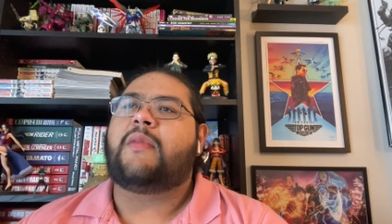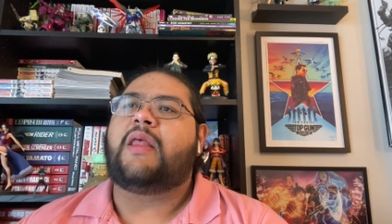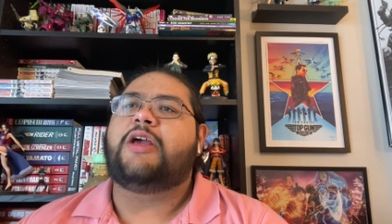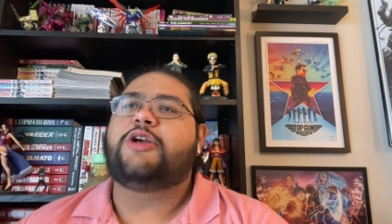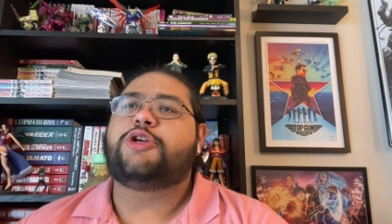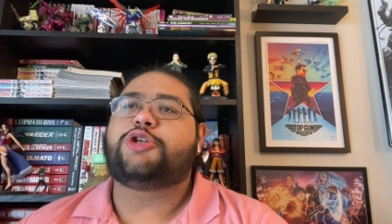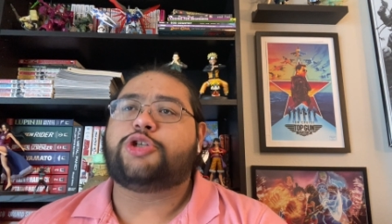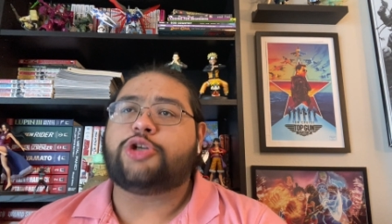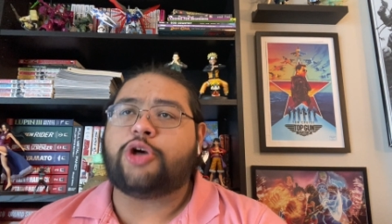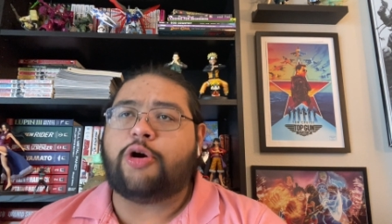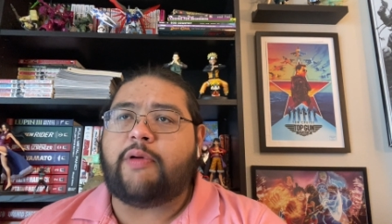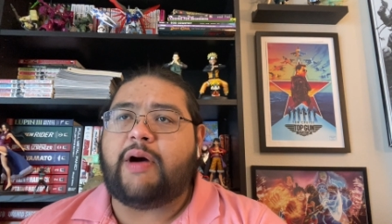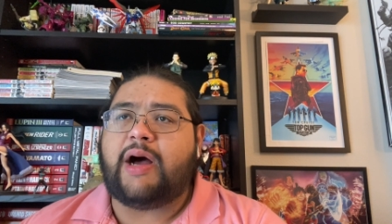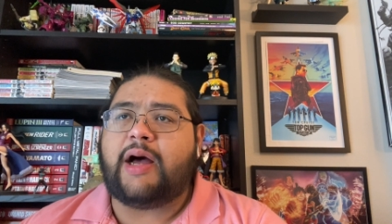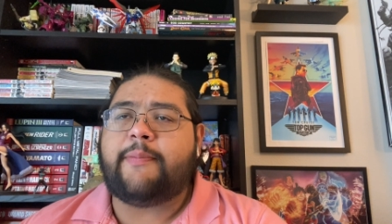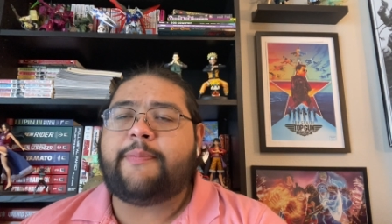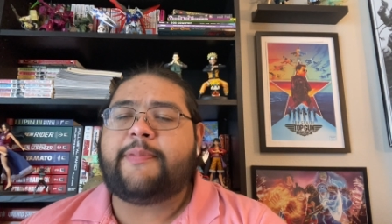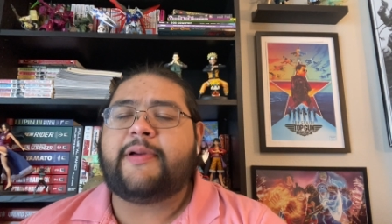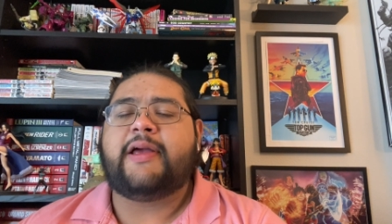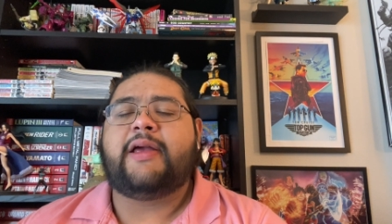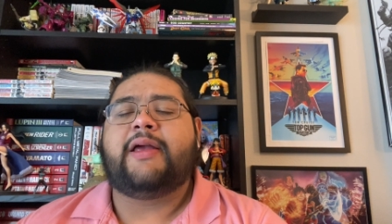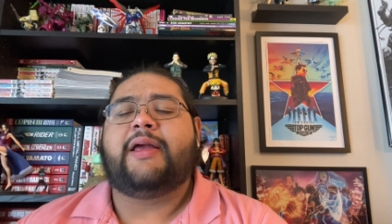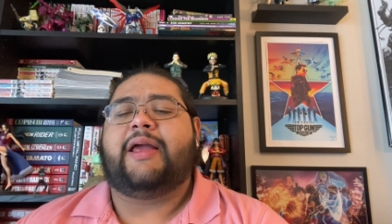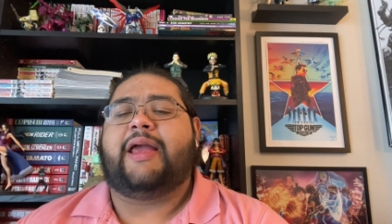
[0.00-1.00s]
show
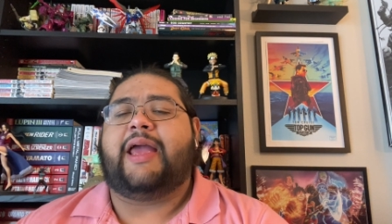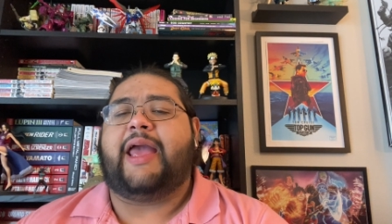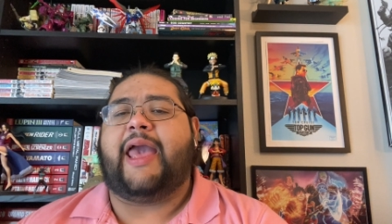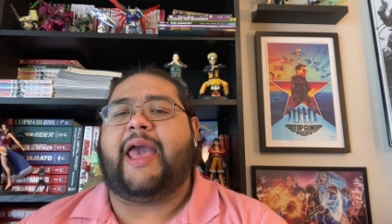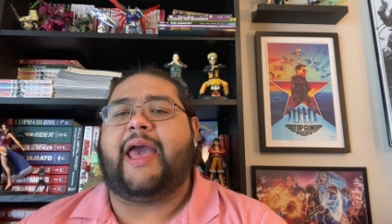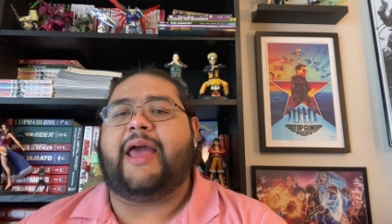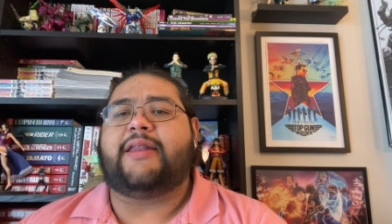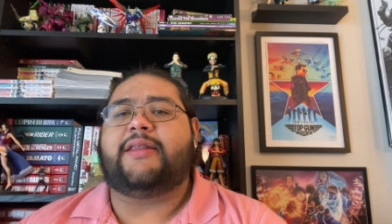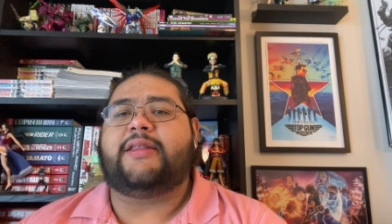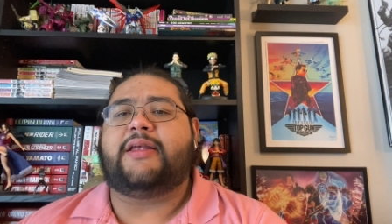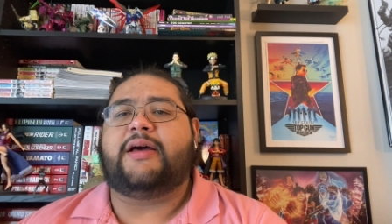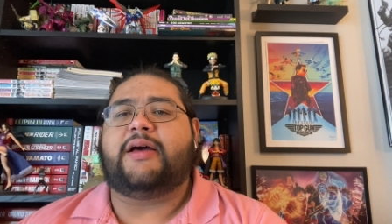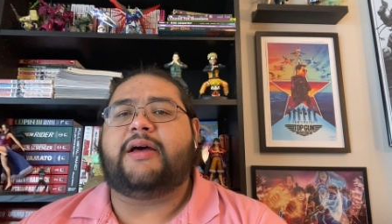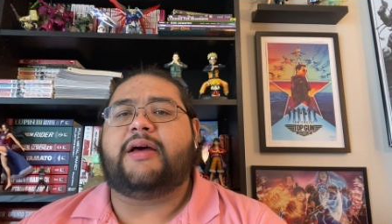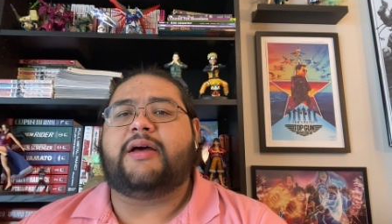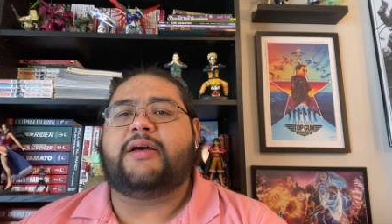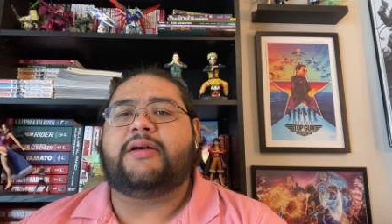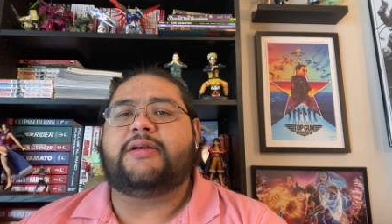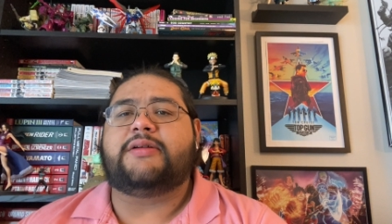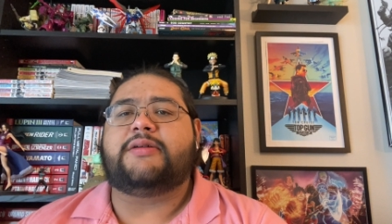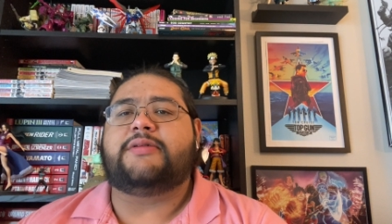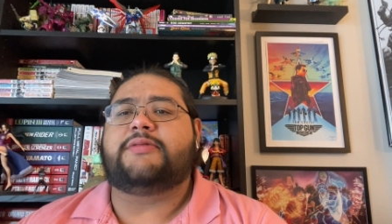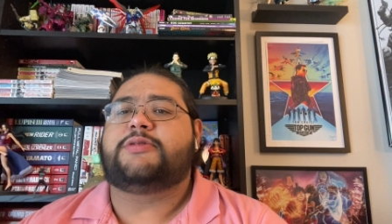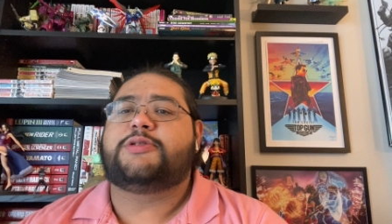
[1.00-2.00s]
up and
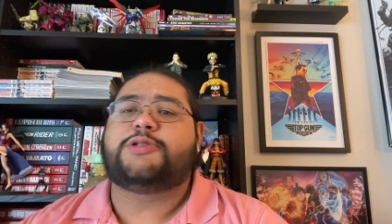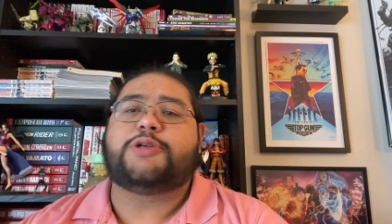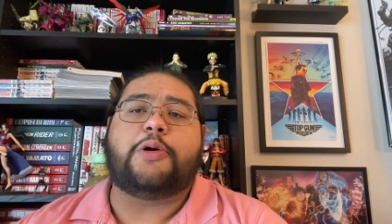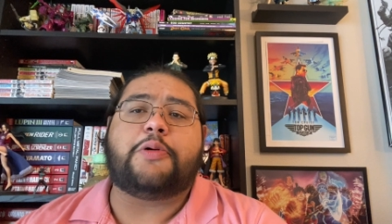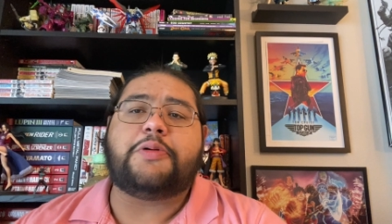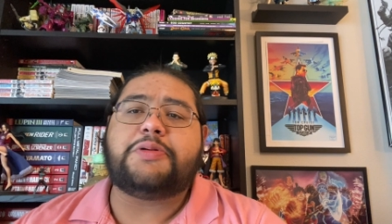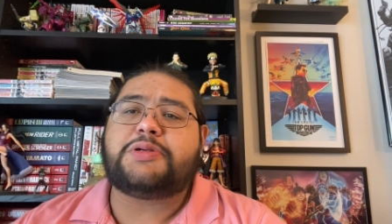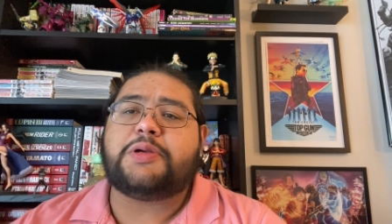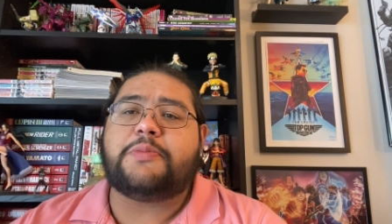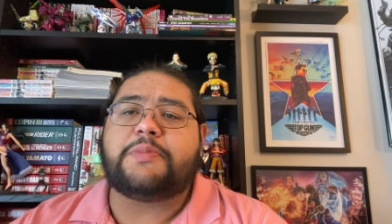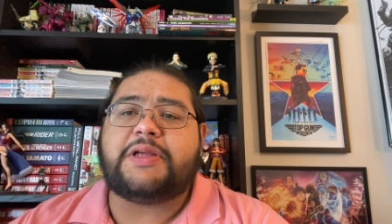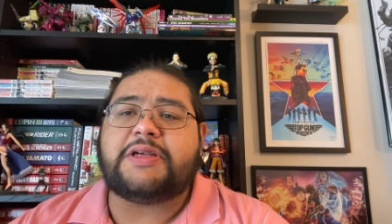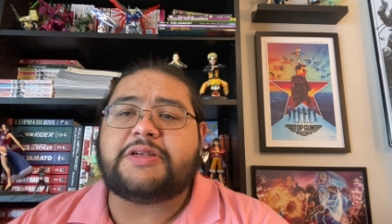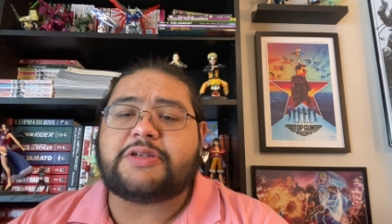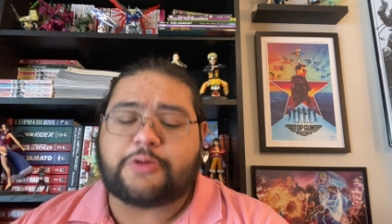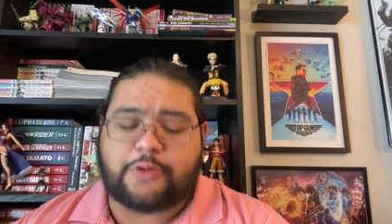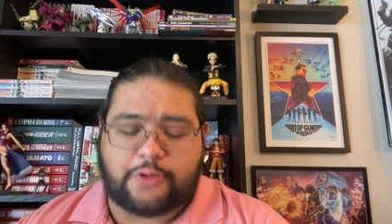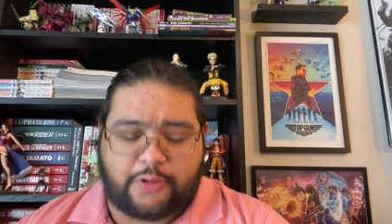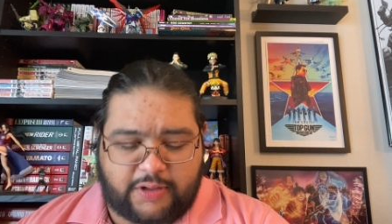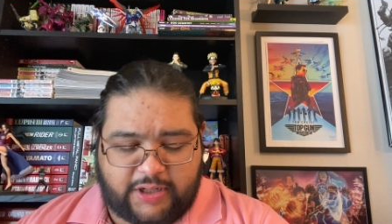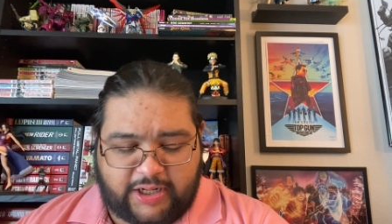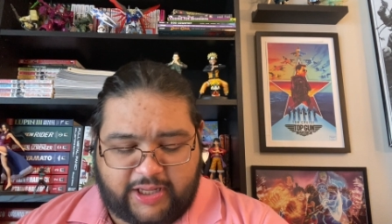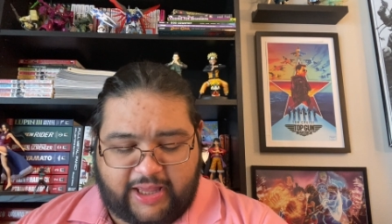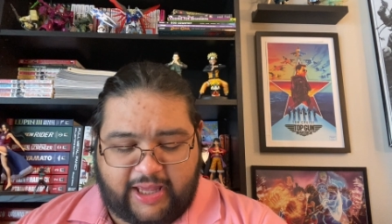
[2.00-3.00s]
uh, sow some
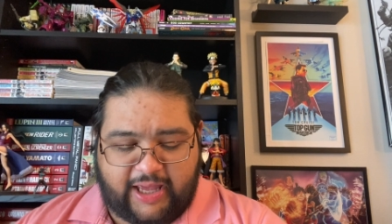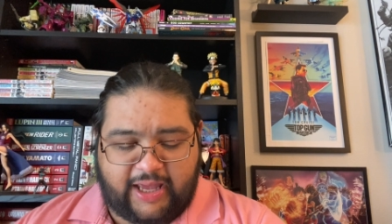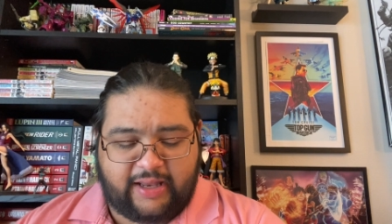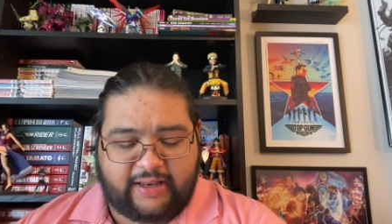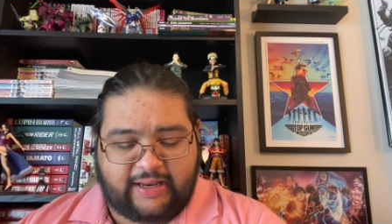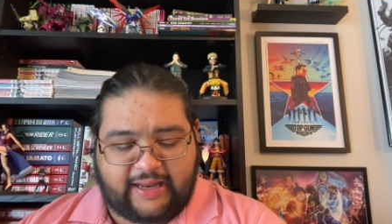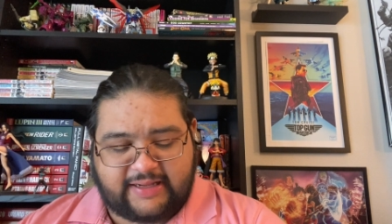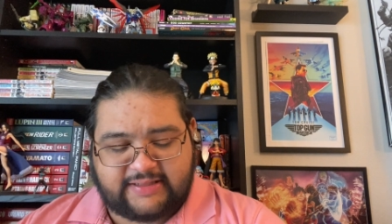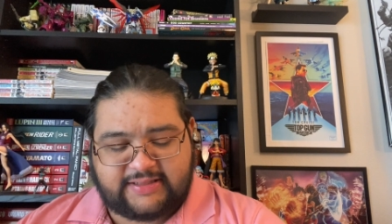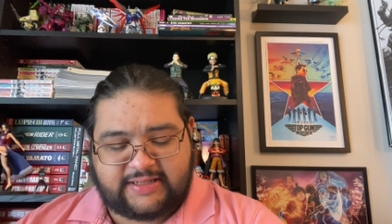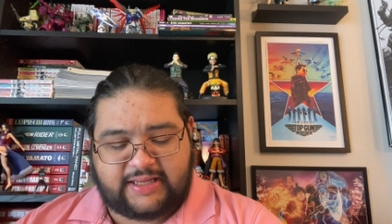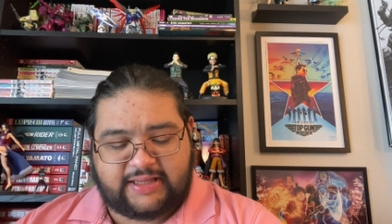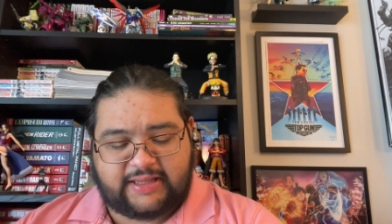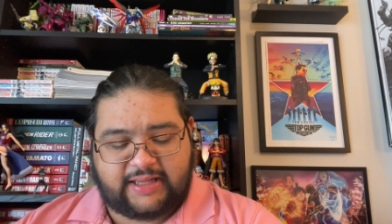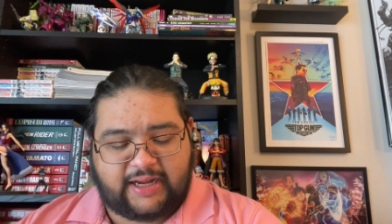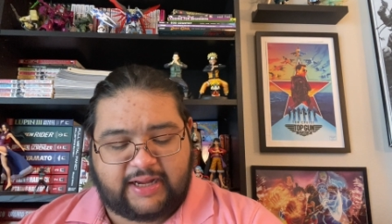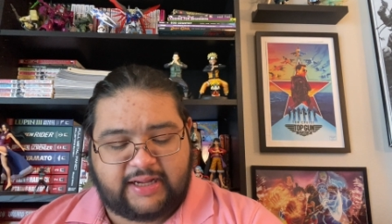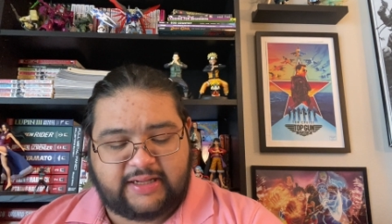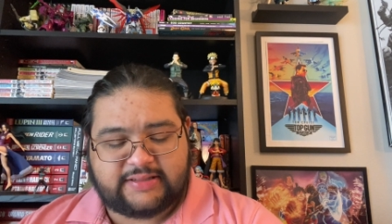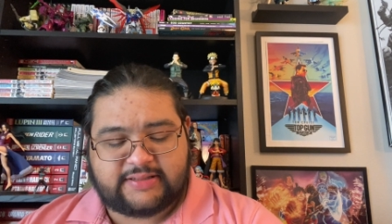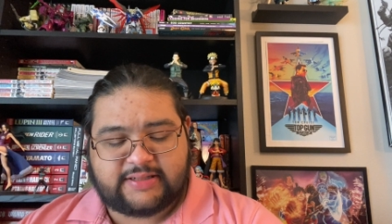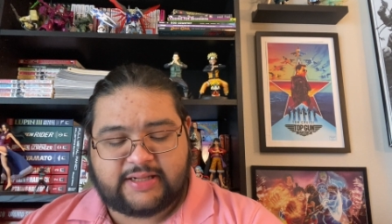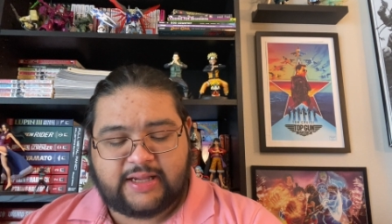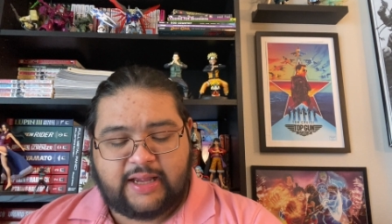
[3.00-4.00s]
discord again, as he
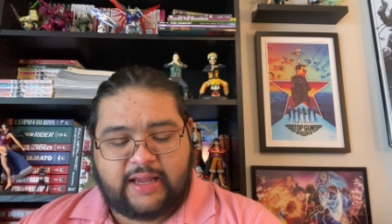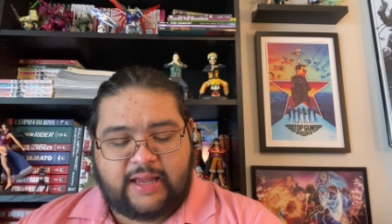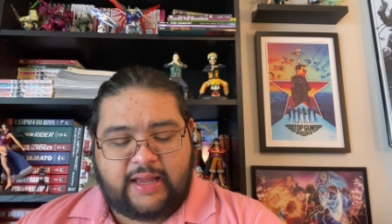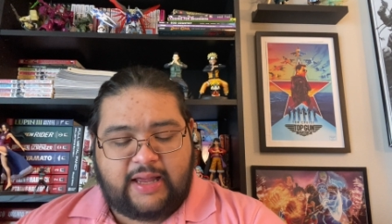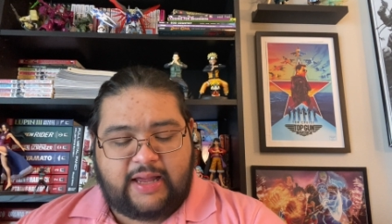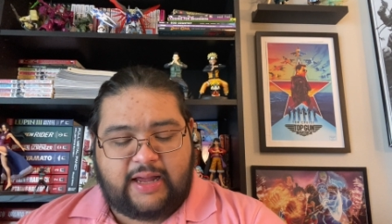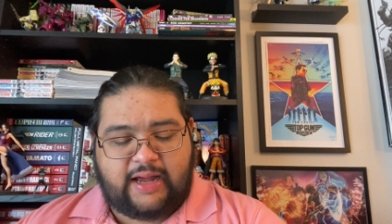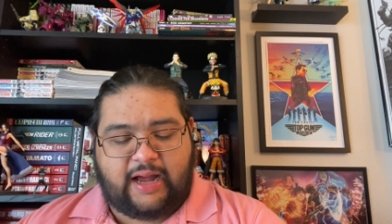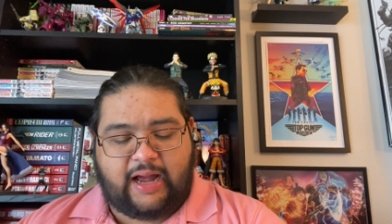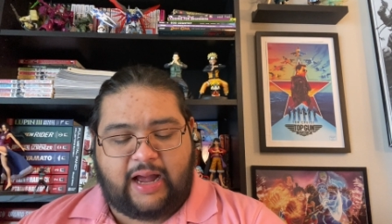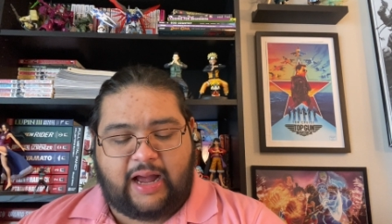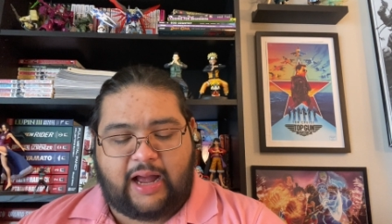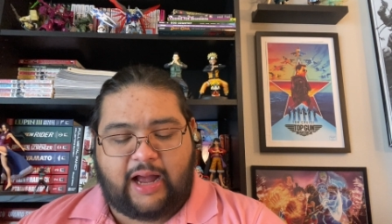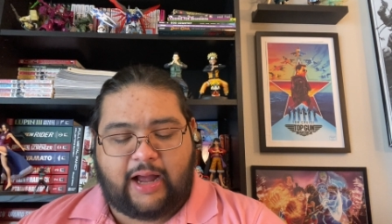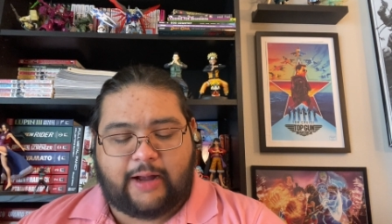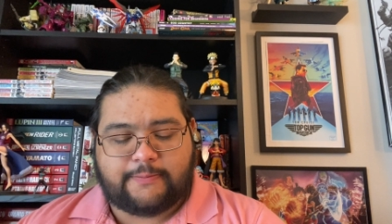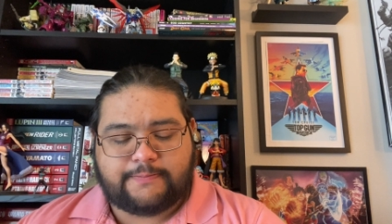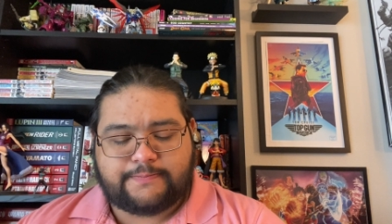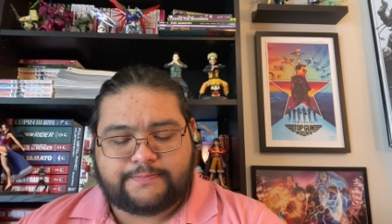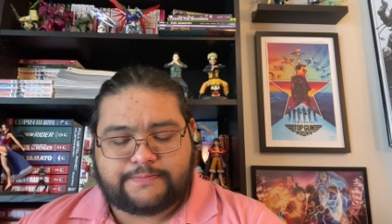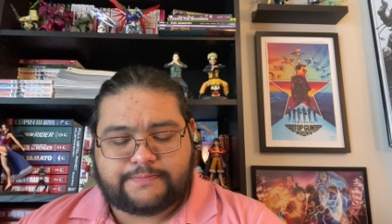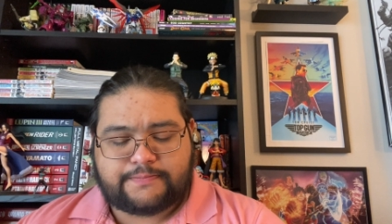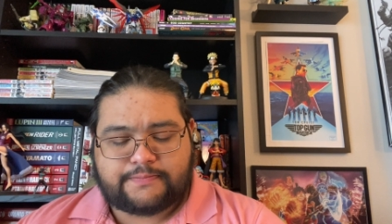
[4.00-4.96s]
does. Uh,